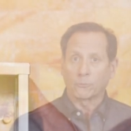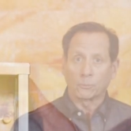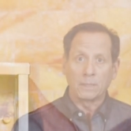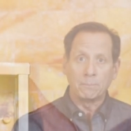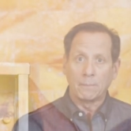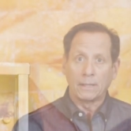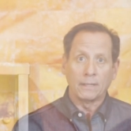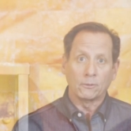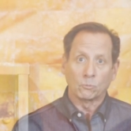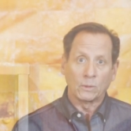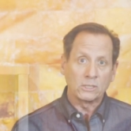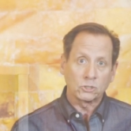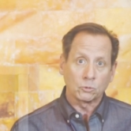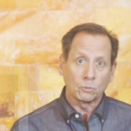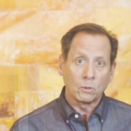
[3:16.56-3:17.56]
3-minute
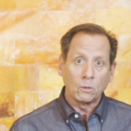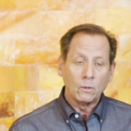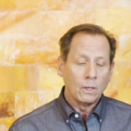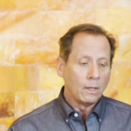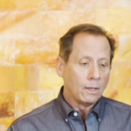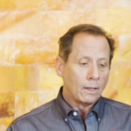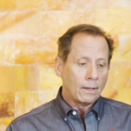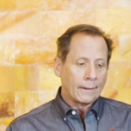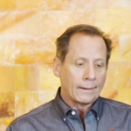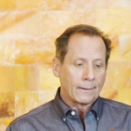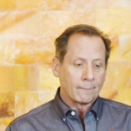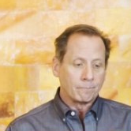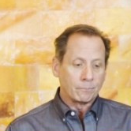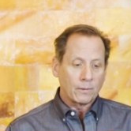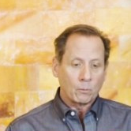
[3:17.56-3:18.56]
ritual.
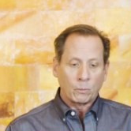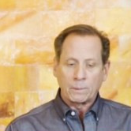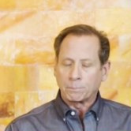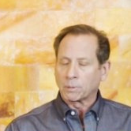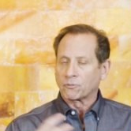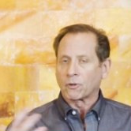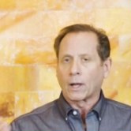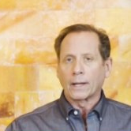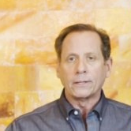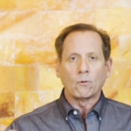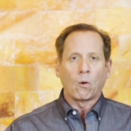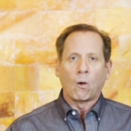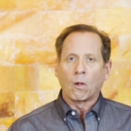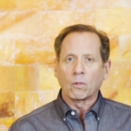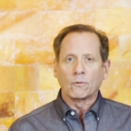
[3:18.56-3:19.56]
We provide
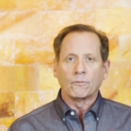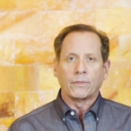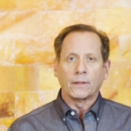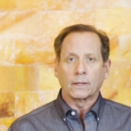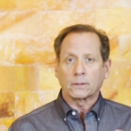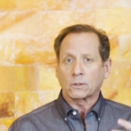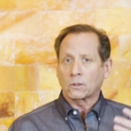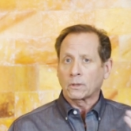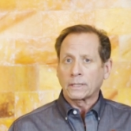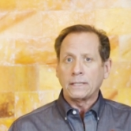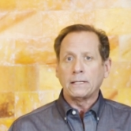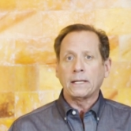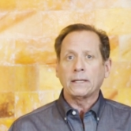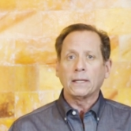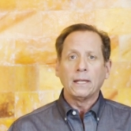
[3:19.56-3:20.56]
all of the
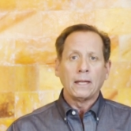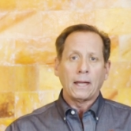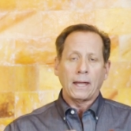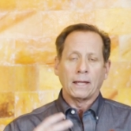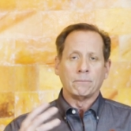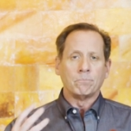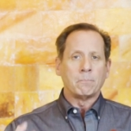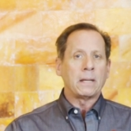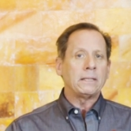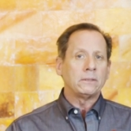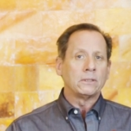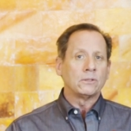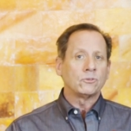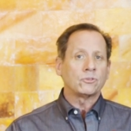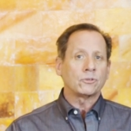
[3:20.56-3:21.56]
cleaning and
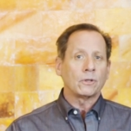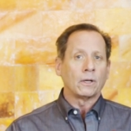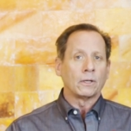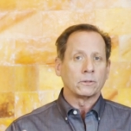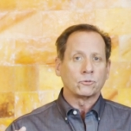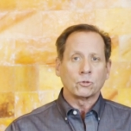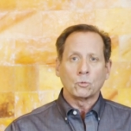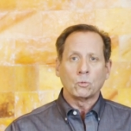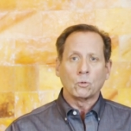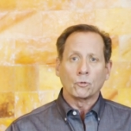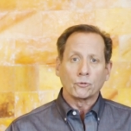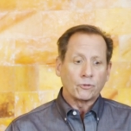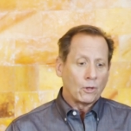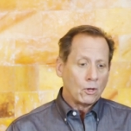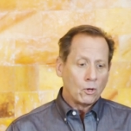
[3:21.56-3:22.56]
maintenance
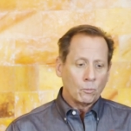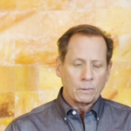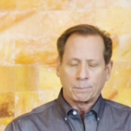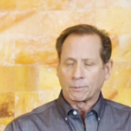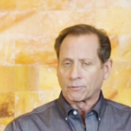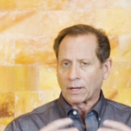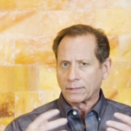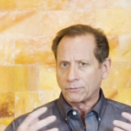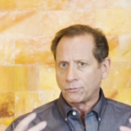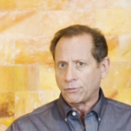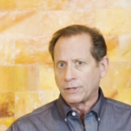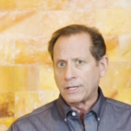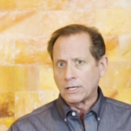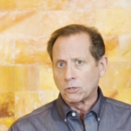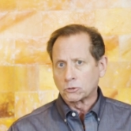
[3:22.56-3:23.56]
tools. We provide
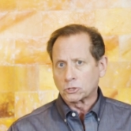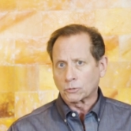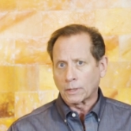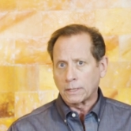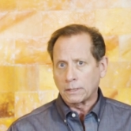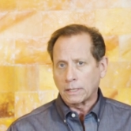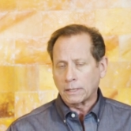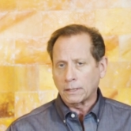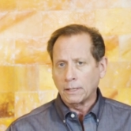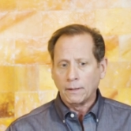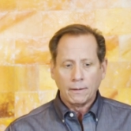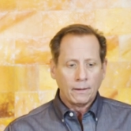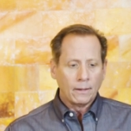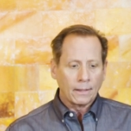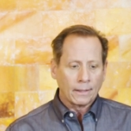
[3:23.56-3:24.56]
video training,
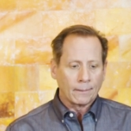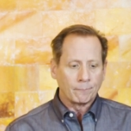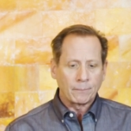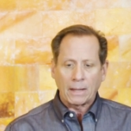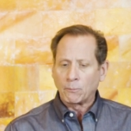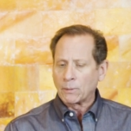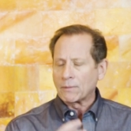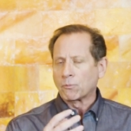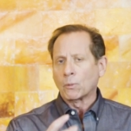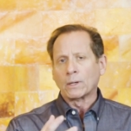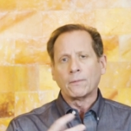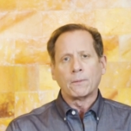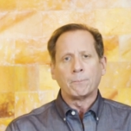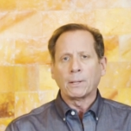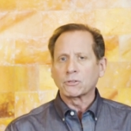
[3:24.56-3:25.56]
and we have one
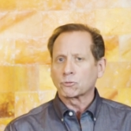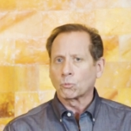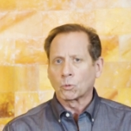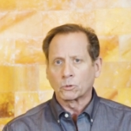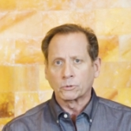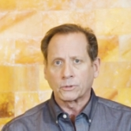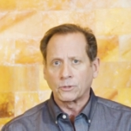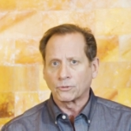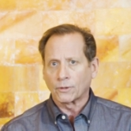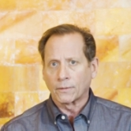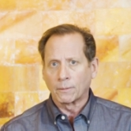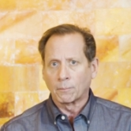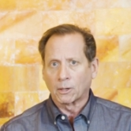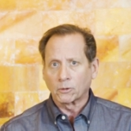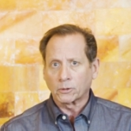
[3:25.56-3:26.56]
of the best warranties on
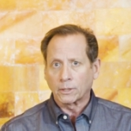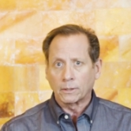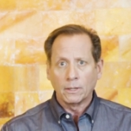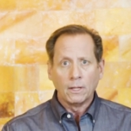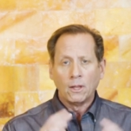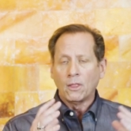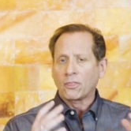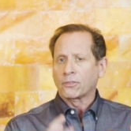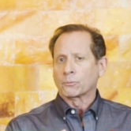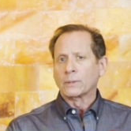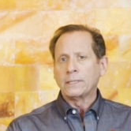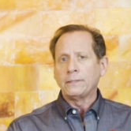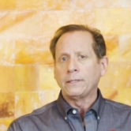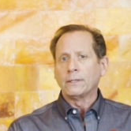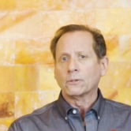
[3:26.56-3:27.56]
the market.
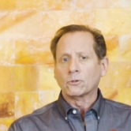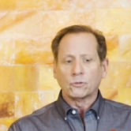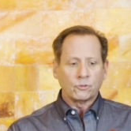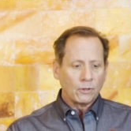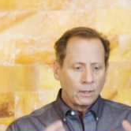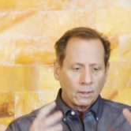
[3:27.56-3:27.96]
3 years,